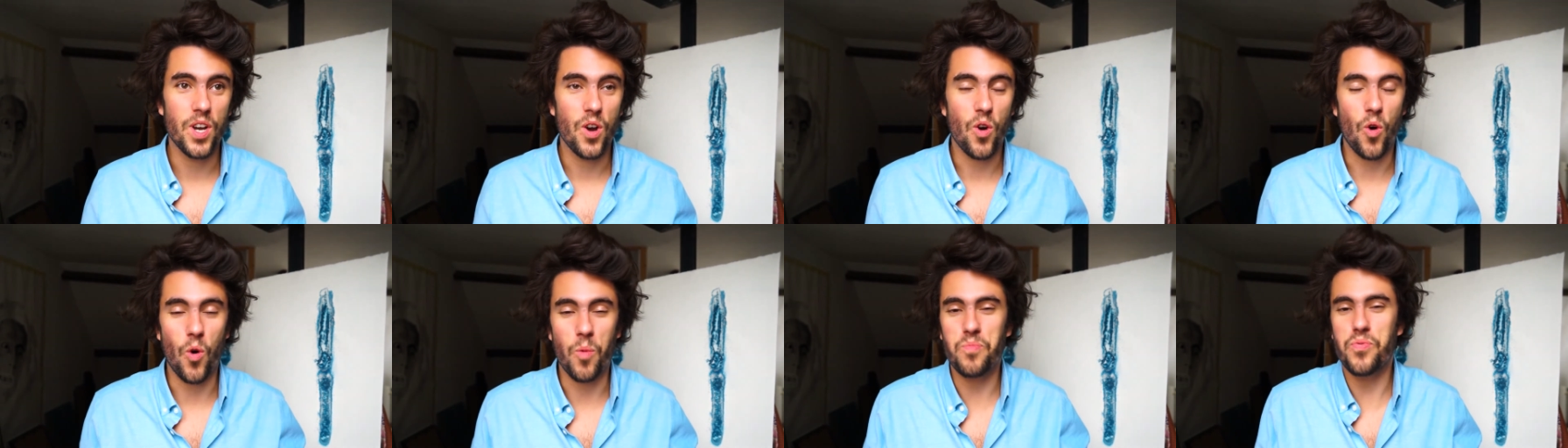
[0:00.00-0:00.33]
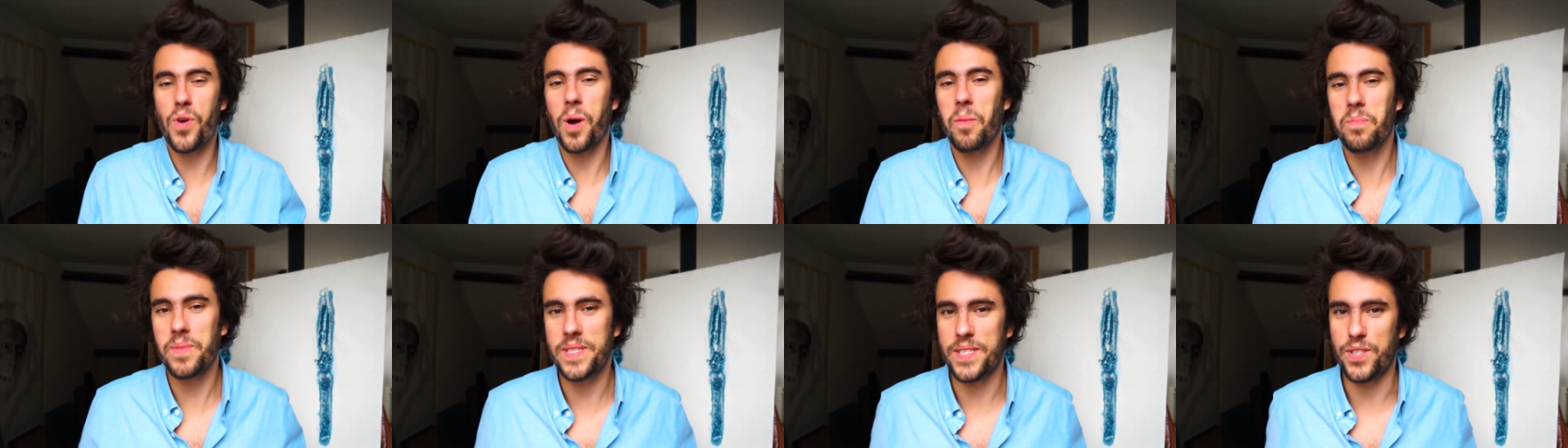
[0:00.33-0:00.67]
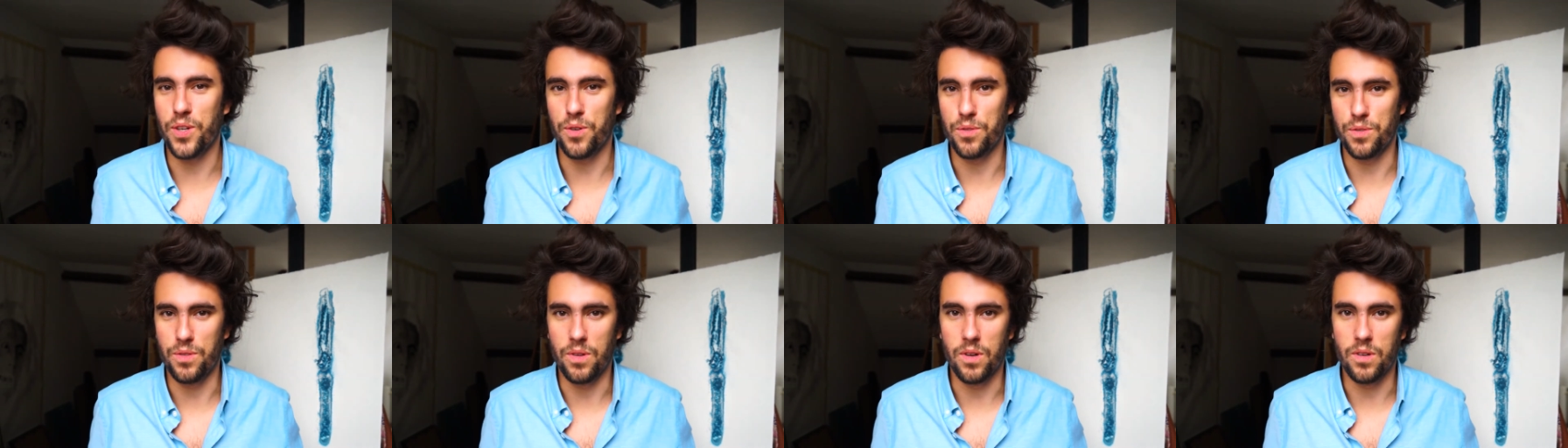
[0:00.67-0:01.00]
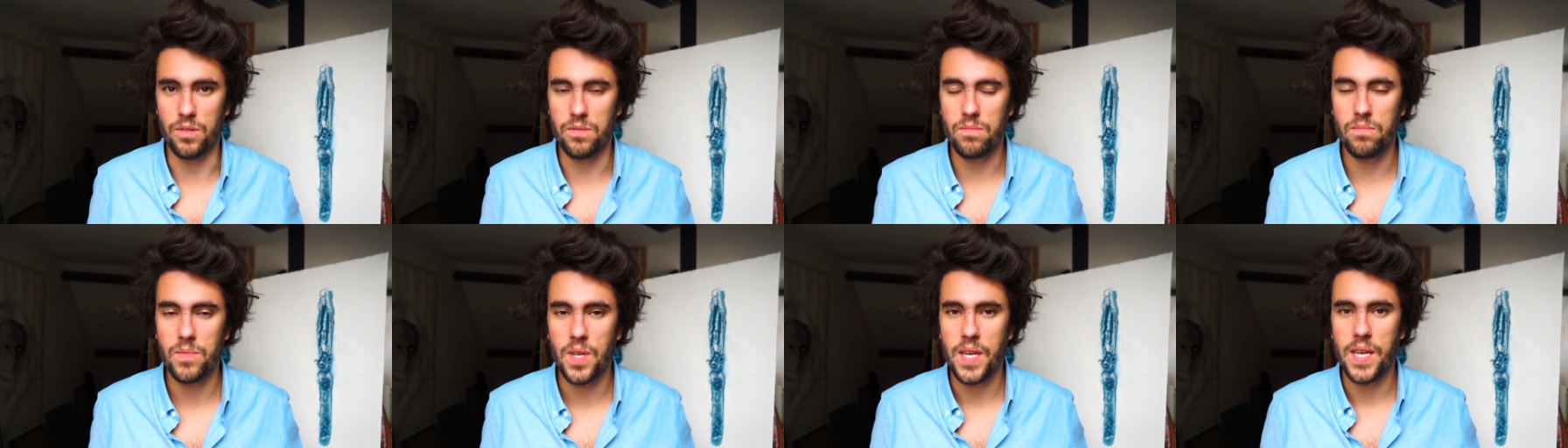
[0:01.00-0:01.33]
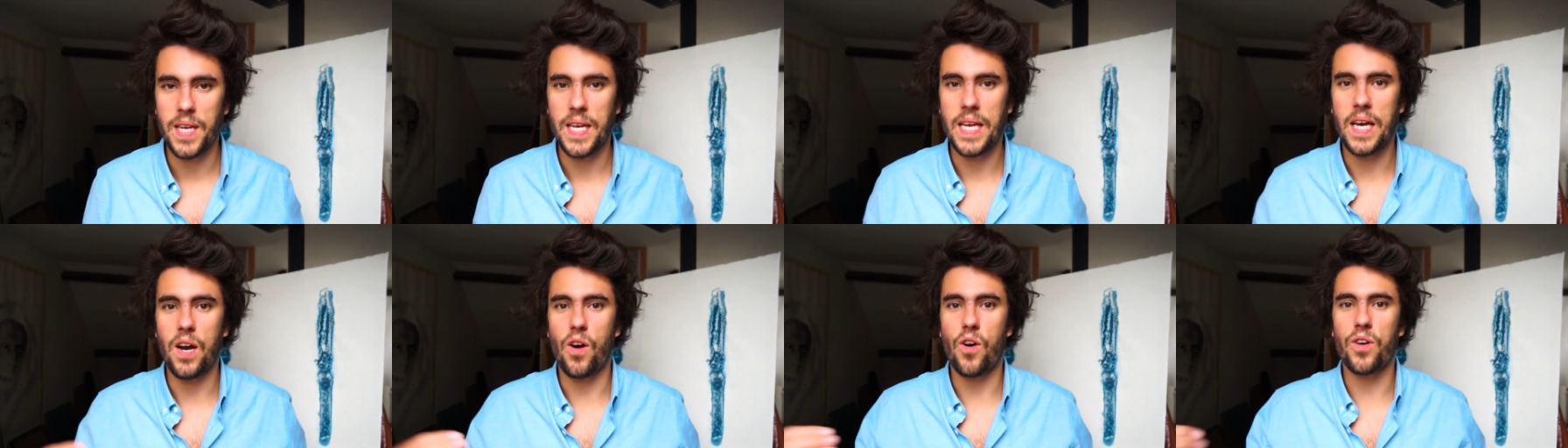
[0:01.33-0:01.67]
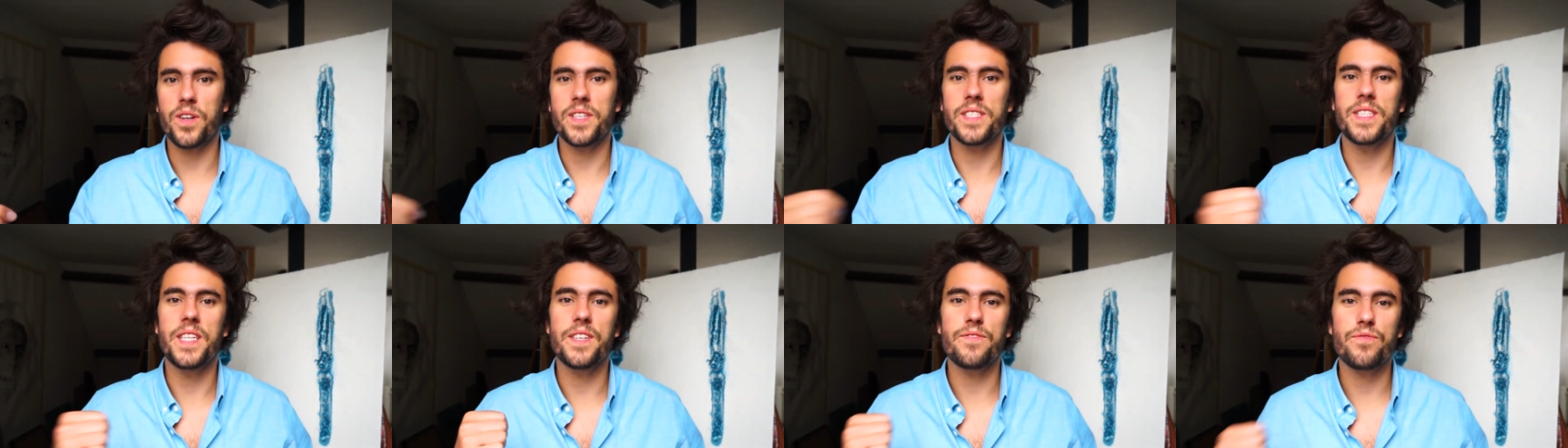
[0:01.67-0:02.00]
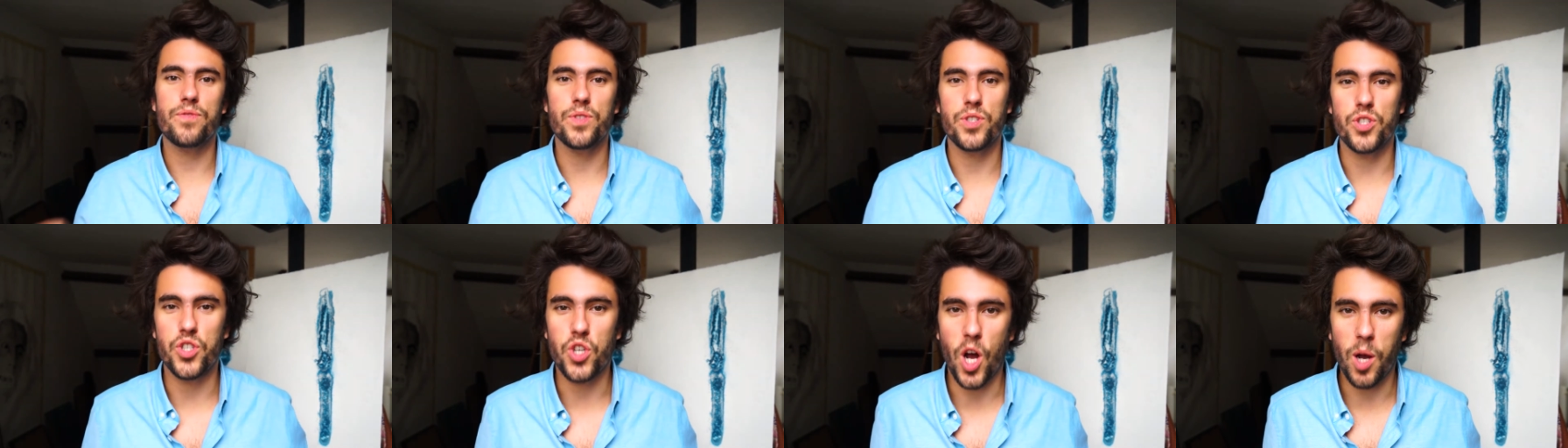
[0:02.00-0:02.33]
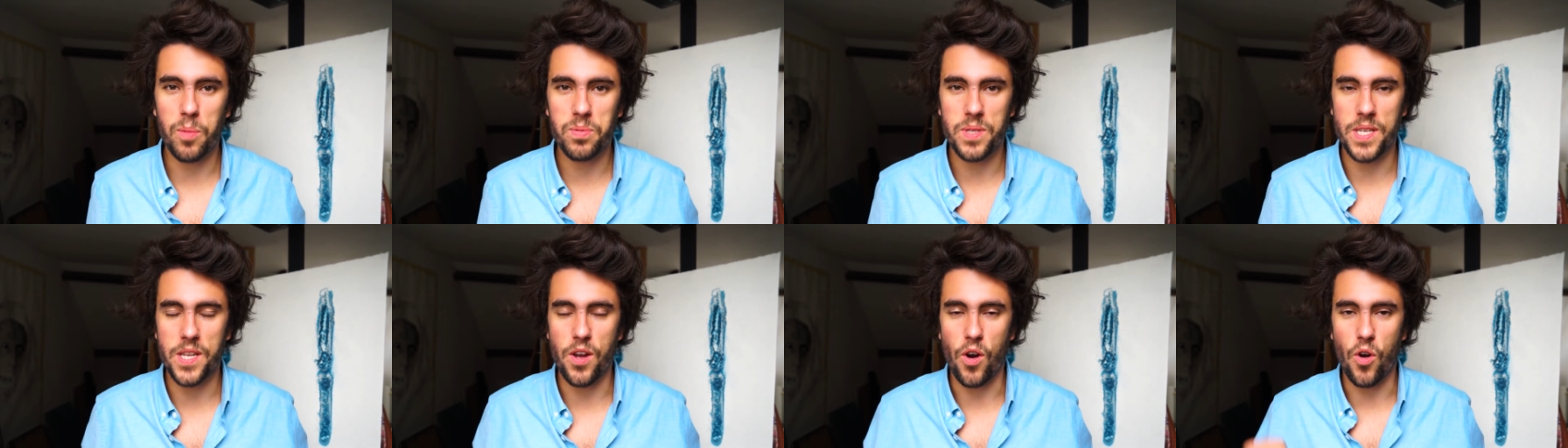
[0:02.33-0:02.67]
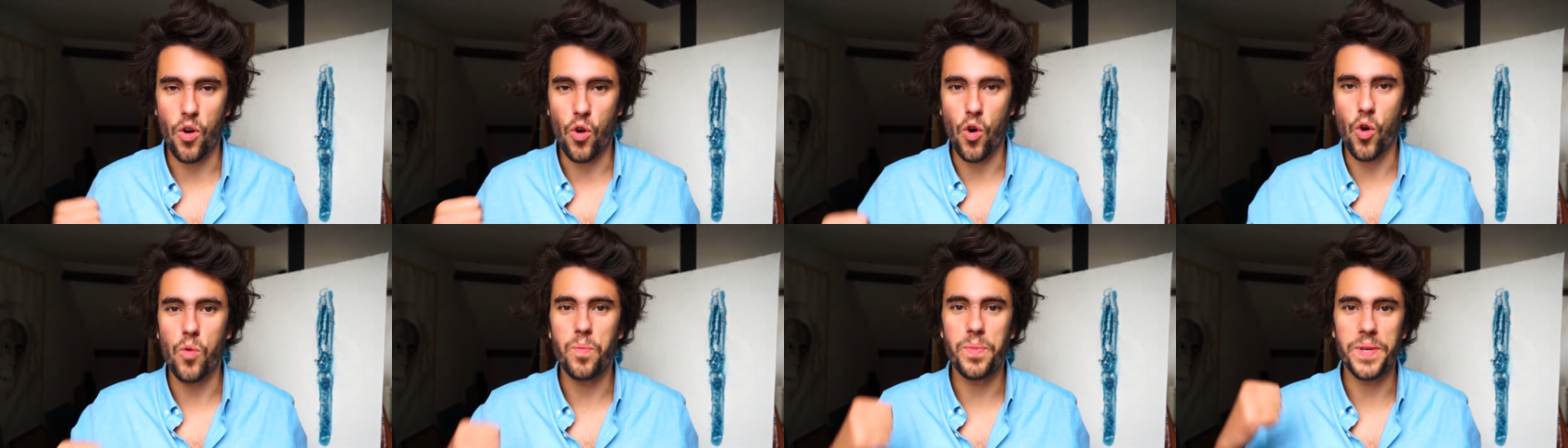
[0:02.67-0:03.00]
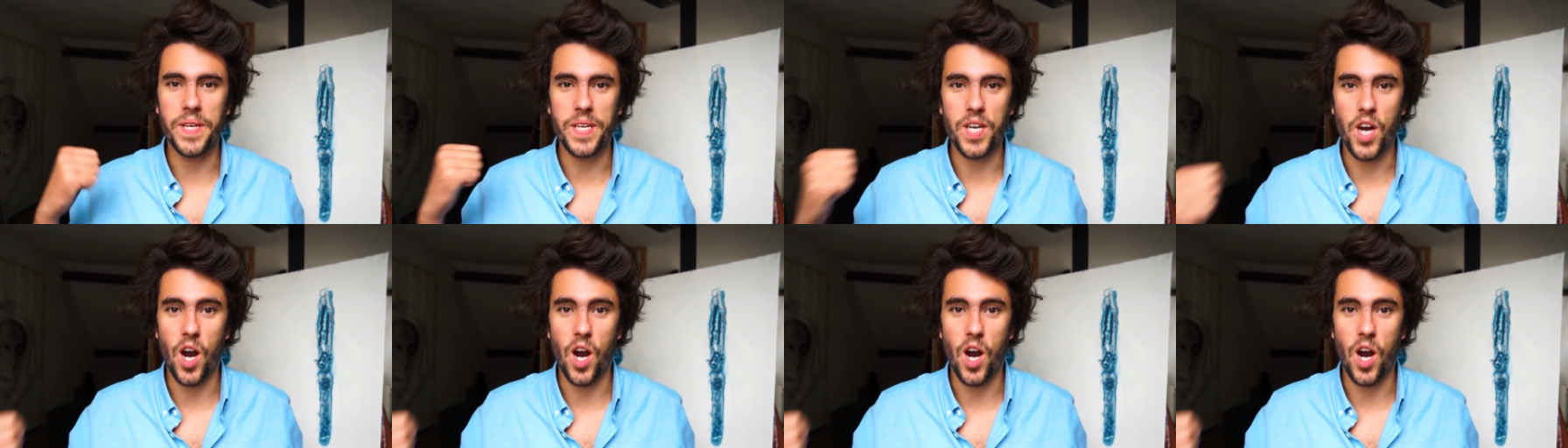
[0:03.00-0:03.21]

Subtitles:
or probably don't know, are the different jobs that are opening